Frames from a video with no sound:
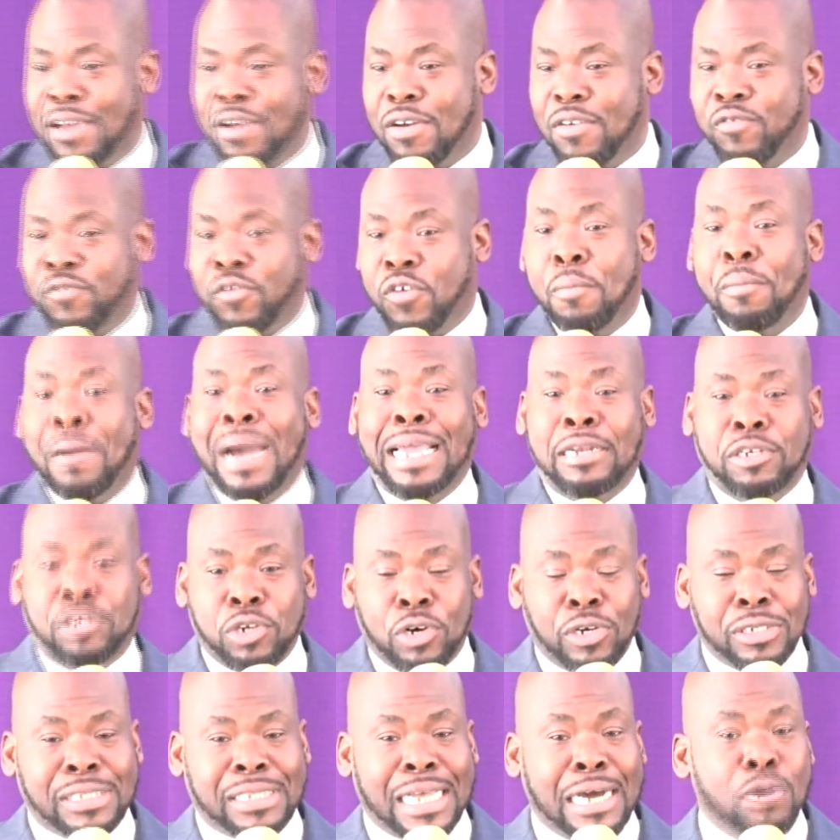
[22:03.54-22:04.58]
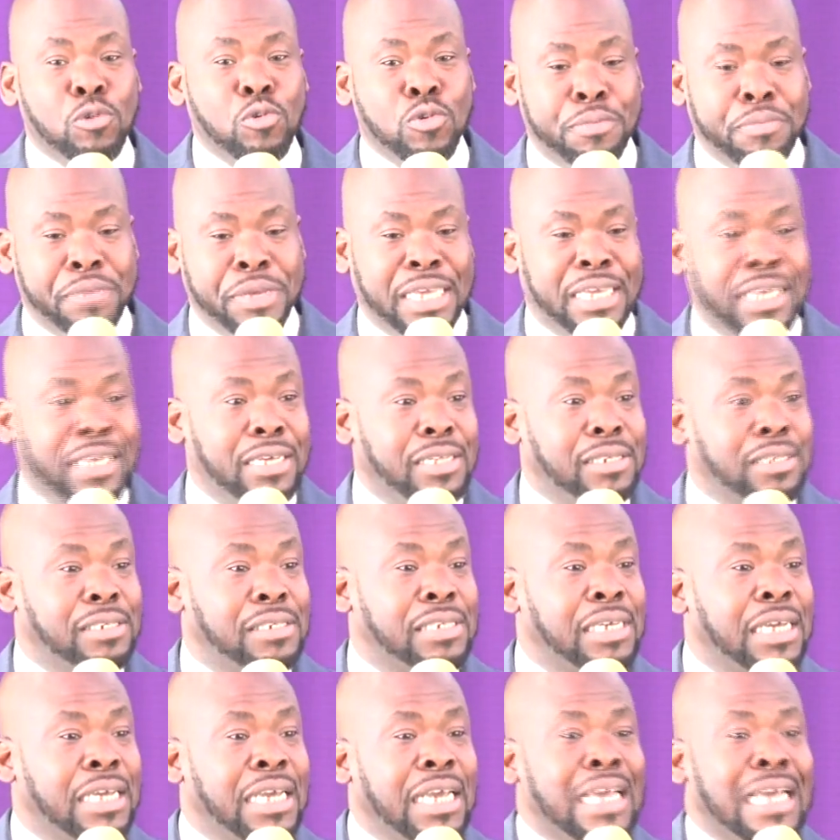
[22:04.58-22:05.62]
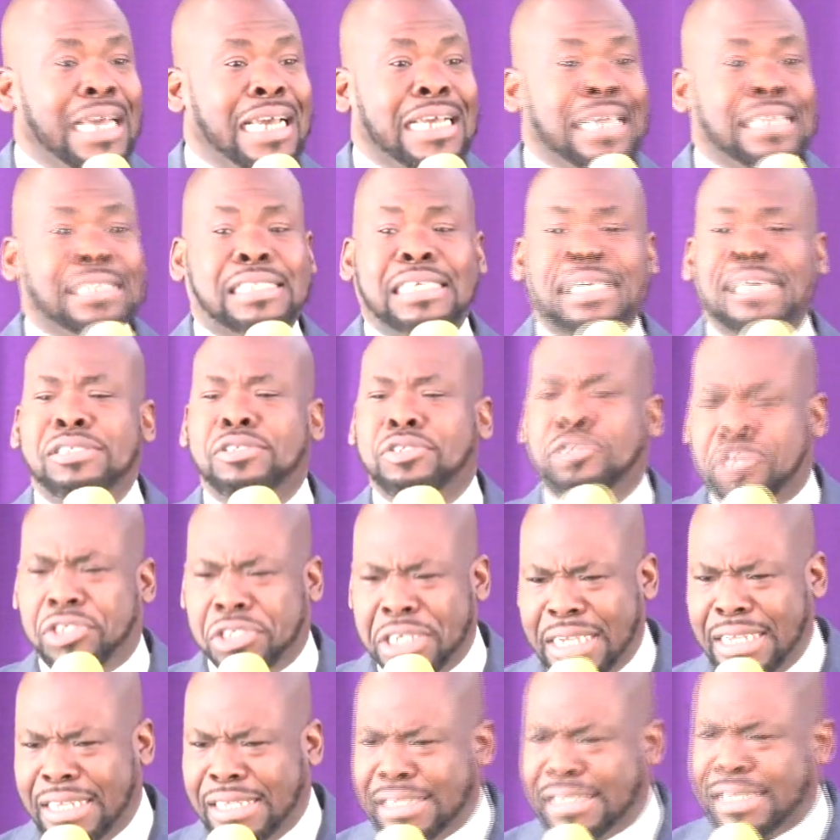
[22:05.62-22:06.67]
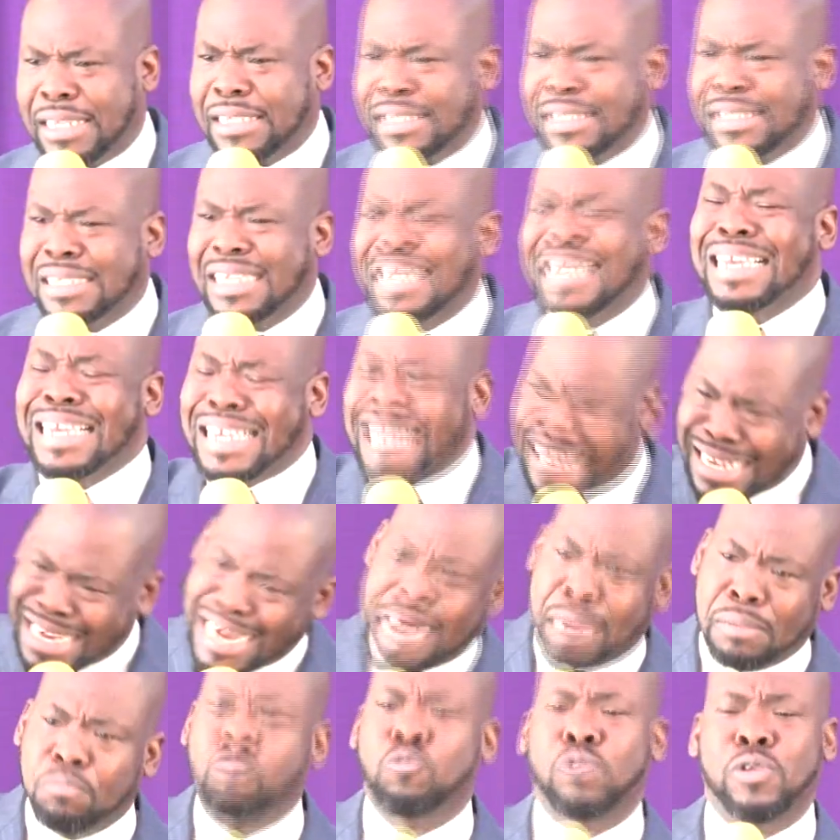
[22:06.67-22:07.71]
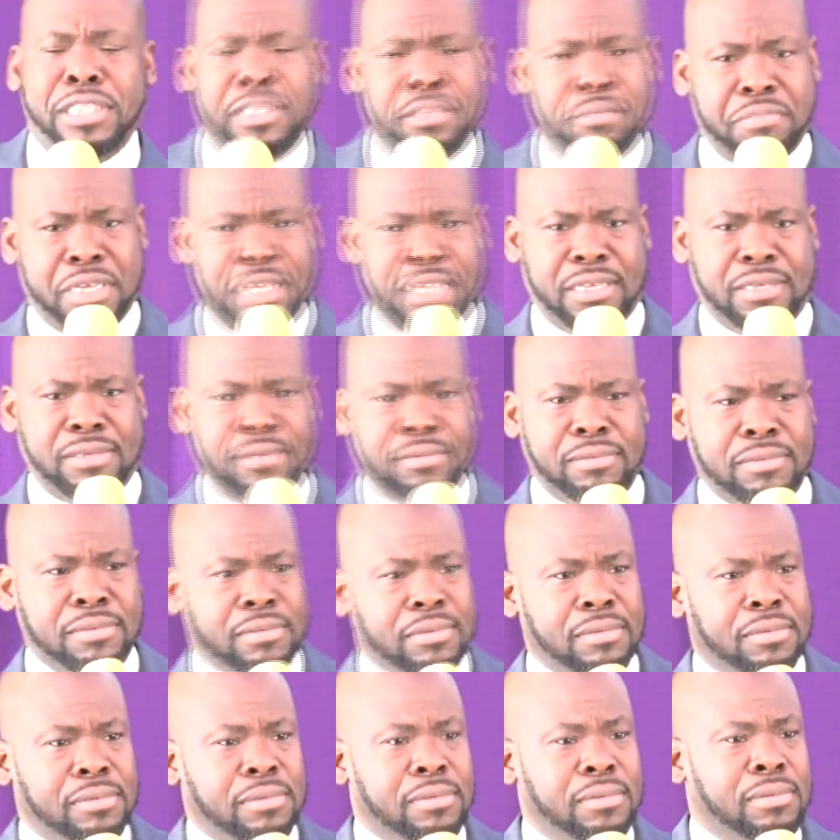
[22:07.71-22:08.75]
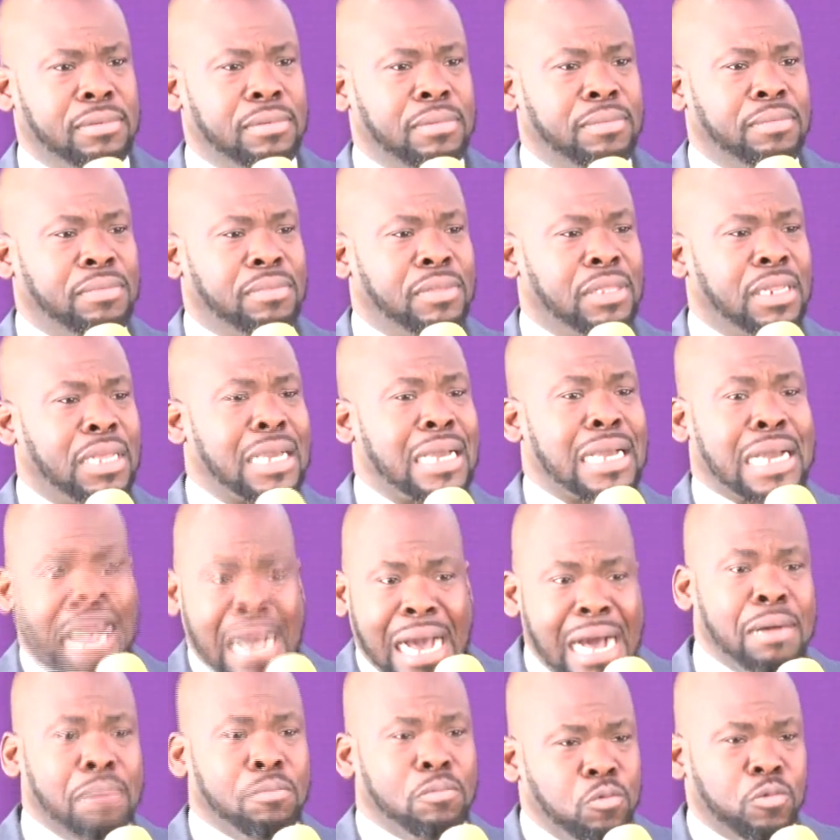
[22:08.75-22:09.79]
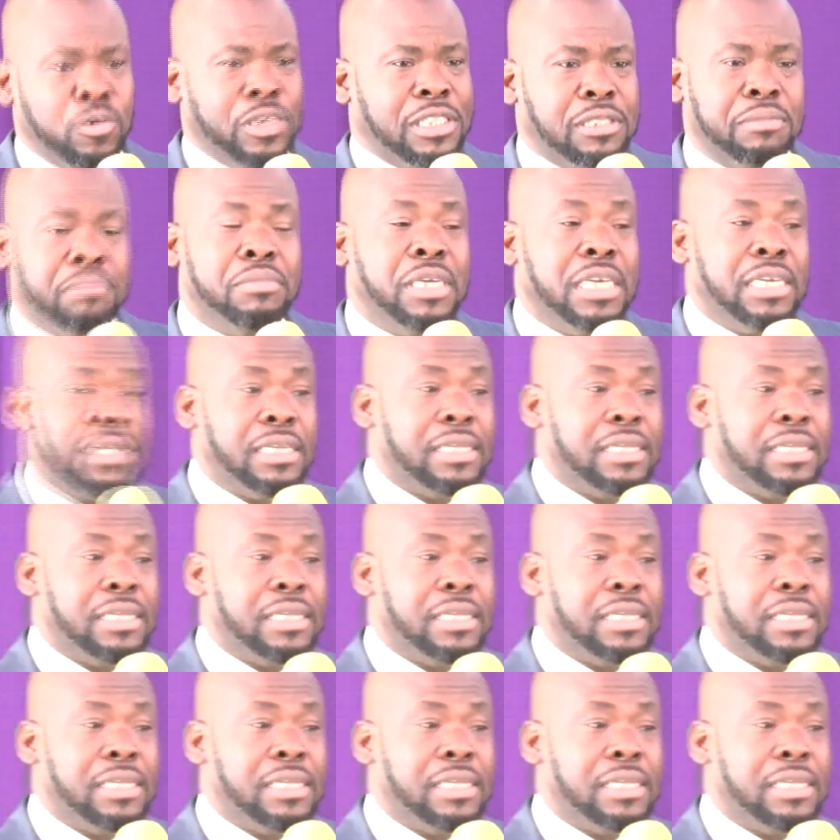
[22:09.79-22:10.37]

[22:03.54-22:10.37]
for my daughter will be healed. He said, Jesus, come with me. Come with me.